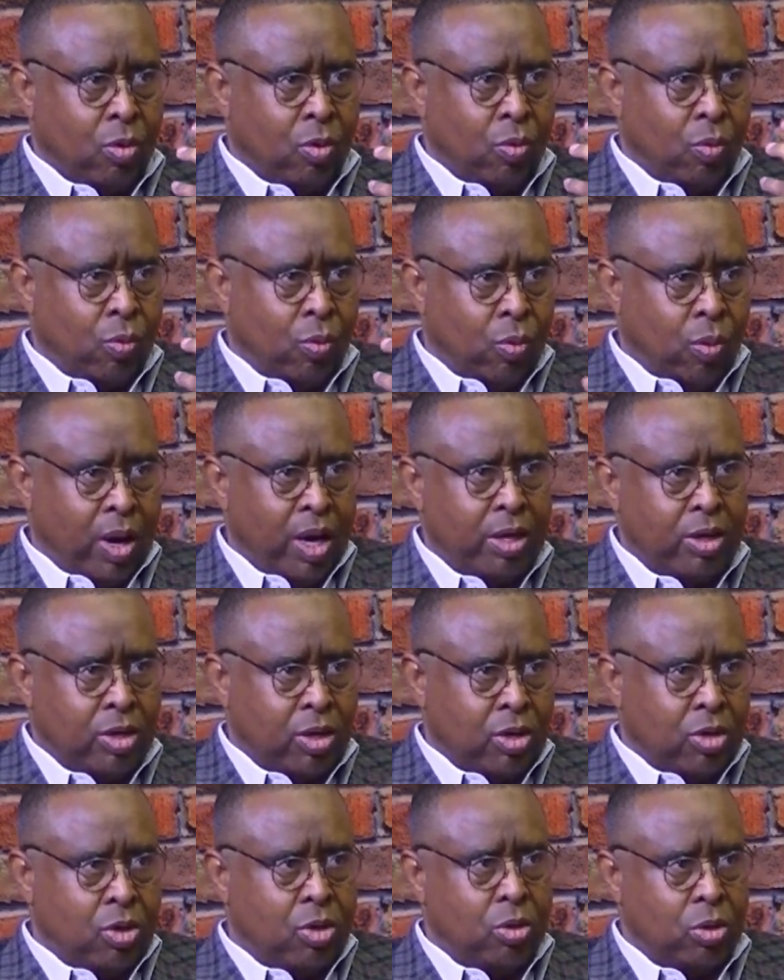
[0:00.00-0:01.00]
What do
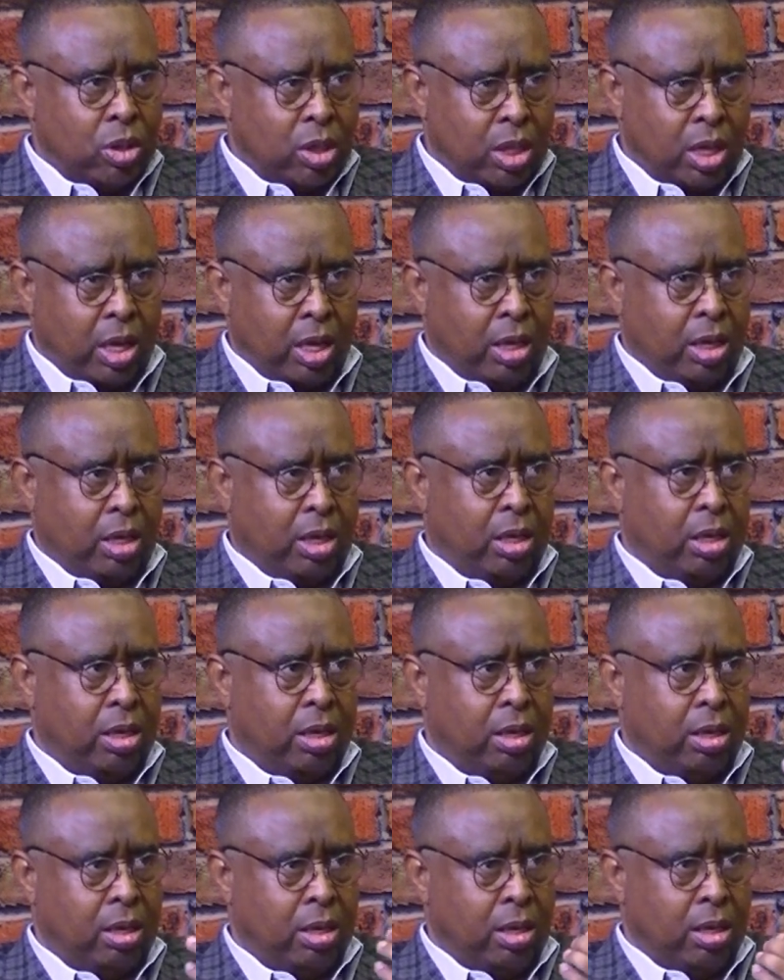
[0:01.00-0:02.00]
you think
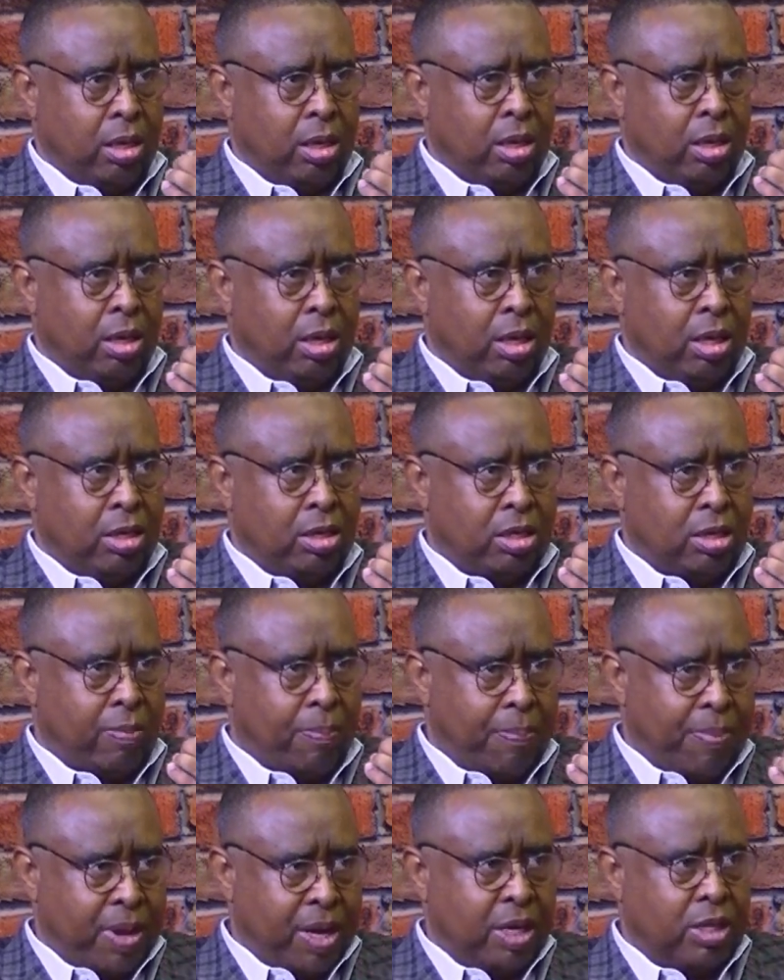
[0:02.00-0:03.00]
is the
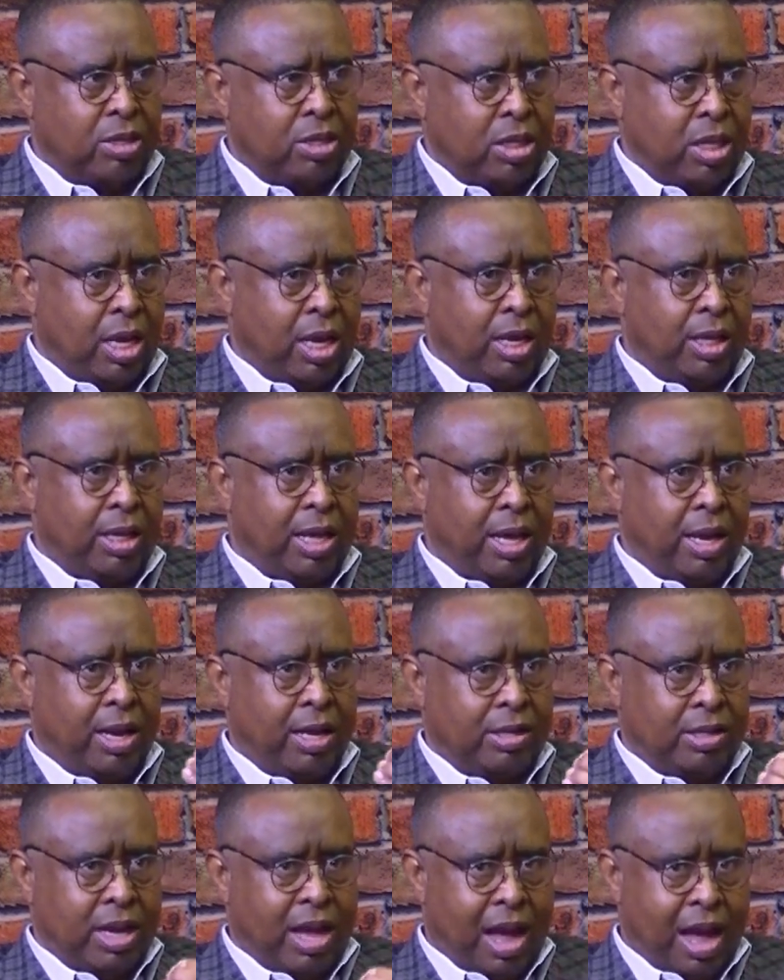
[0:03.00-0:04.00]
biggest thing that
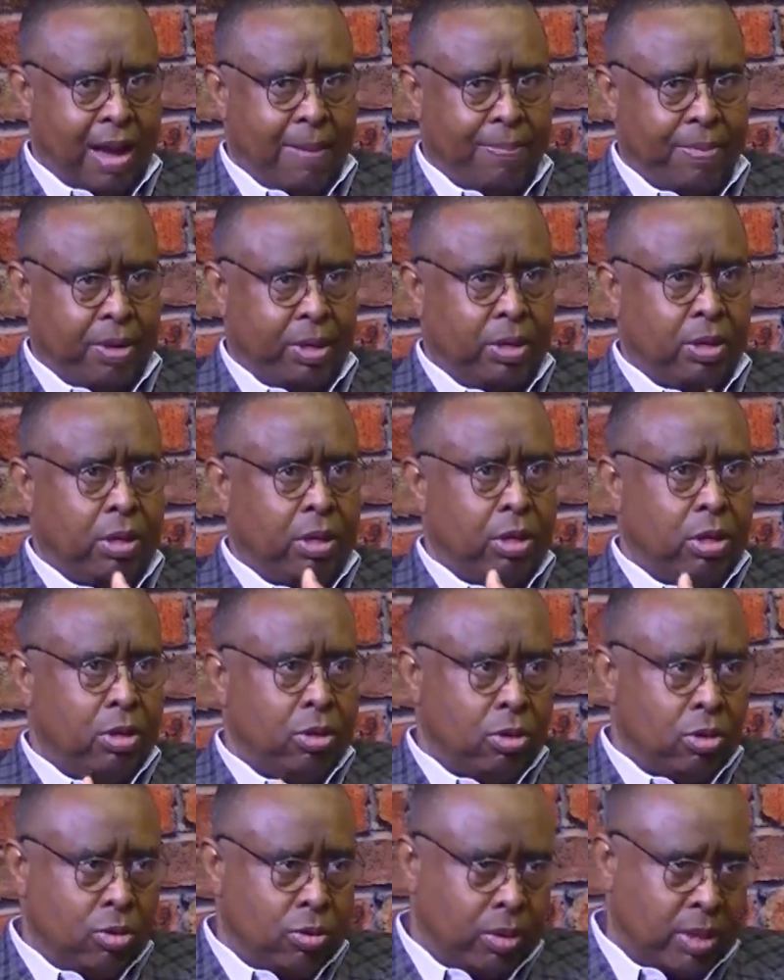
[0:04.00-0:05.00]
has happened
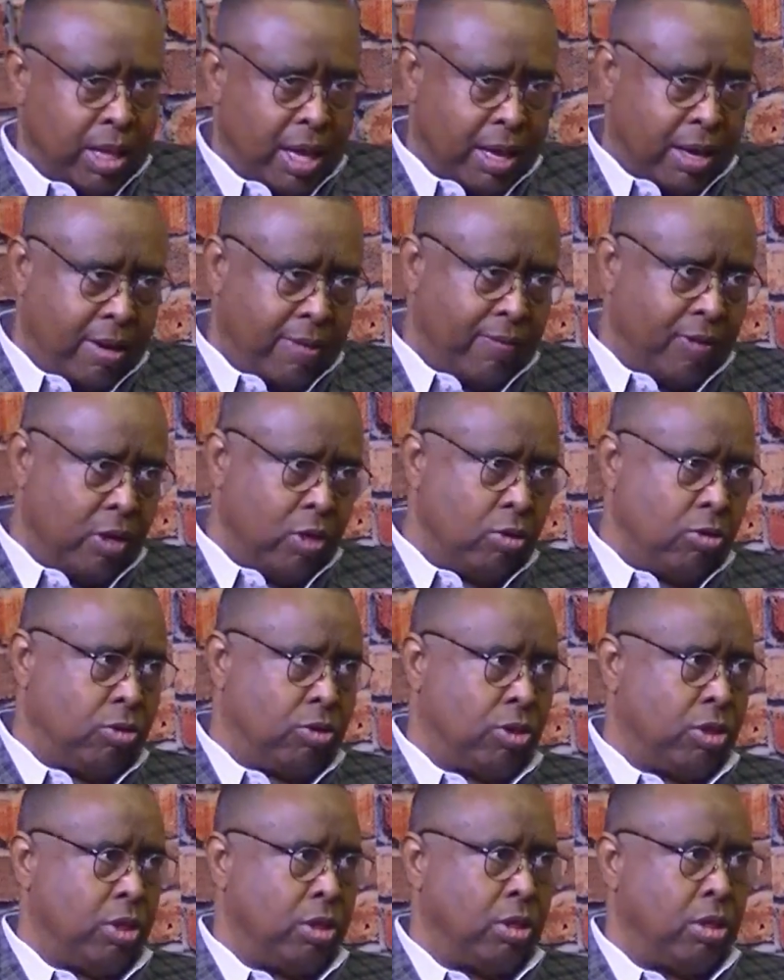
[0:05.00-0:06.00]
during that
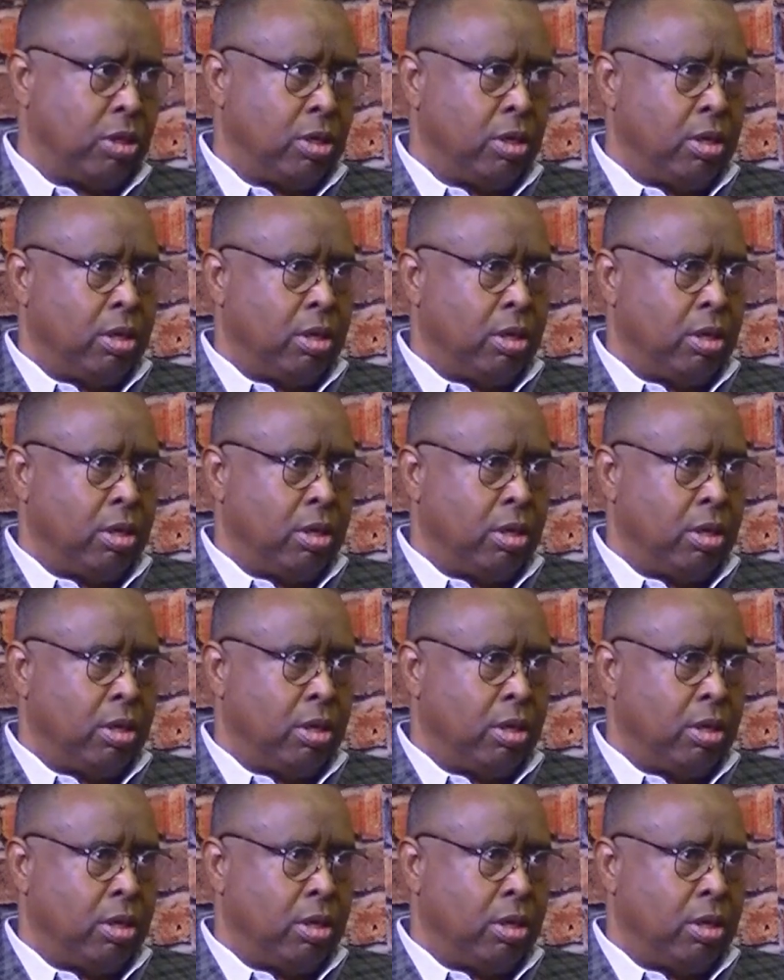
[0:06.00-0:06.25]
evolution